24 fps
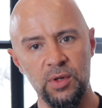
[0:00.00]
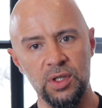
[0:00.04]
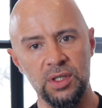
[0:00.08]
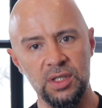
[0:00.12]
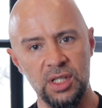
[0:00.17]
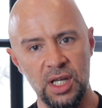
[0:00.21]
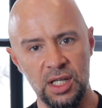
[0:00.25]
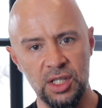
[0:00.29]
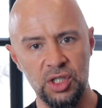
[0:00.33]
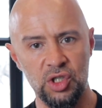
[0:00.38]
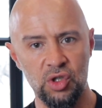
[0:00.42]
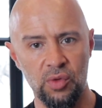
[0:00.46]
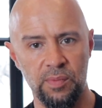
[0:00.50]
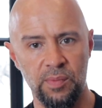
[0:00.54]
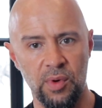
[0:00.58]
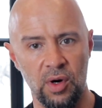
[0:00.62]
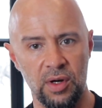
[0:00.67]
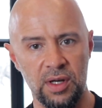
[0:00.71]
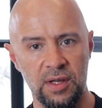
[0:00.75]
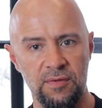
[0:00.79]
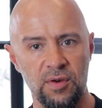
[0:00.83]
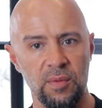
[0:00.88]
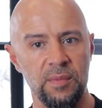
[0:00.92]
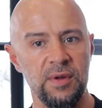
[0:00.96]
protects your
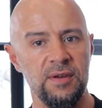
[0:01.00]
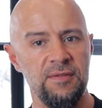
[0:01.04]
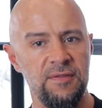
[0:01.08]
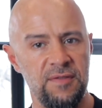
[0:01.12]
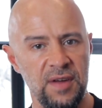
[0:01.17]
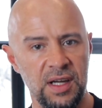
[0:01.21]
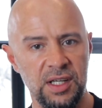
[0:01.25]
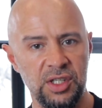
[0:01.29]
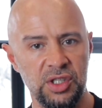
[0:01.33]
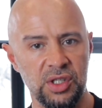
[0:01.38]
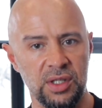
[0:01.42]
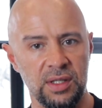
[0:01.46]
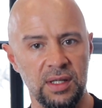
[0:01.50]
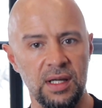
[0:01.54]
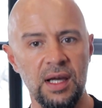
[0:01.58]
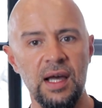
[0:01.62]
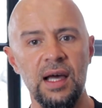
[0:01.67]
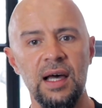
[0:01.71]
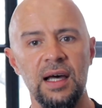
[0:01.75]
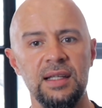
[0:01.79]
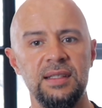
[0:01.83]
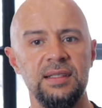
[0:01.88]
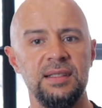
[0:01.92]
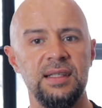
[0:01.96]
body from infection,
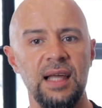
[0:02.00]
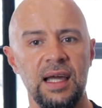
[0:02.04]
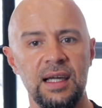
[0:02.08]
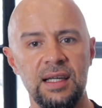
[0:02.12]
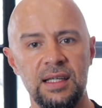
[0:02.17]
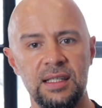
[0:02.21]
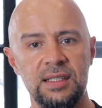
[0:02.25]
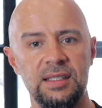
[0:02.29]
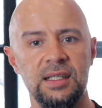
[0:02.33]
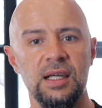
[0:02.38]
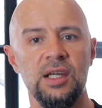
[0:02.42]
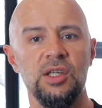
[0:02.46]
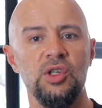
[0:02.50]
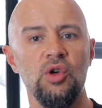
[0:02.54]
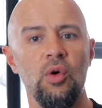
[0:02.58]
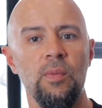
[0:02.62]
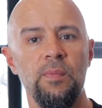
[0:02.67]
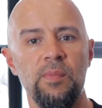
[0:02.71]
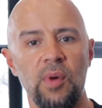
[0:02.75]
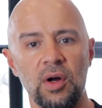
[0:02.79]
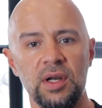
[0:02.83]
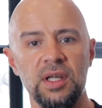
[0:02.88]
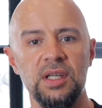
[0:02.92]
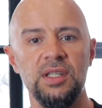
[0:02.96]
attacks your
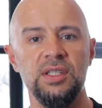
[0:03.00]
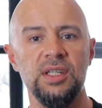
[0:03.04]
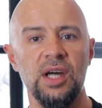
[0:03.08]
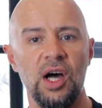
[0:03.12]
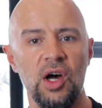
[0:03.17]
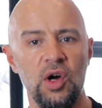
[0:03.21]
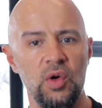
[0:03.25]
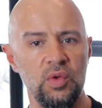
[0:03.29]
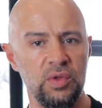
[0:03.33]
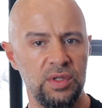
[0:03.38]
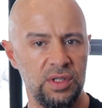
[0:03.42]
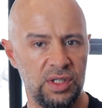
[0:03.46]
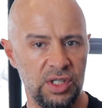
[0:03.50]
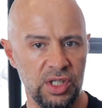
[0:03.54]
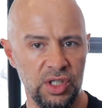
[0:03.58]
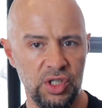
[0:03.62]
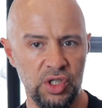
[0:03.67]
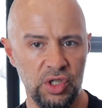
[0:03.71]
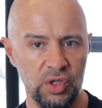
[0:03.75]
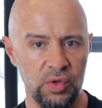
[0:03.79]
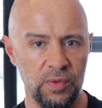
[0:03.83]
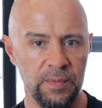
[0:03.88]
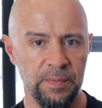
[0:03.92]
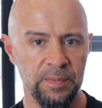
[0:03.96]
body's own
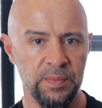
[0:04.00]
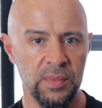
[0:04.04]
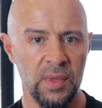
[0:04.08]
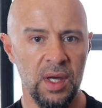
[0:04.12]
tissue.